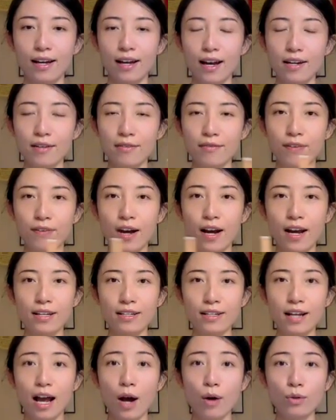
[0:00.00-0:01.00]
And
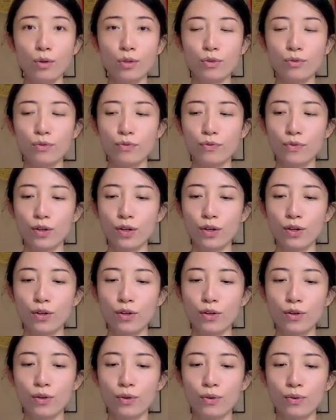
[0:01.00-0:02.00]
find how you
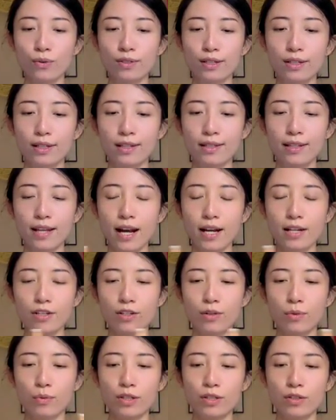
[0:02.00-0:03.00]
feel the
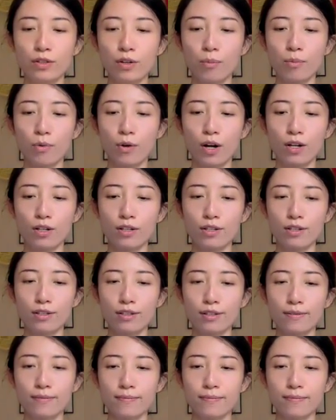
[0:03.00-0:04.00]
connection with your brush.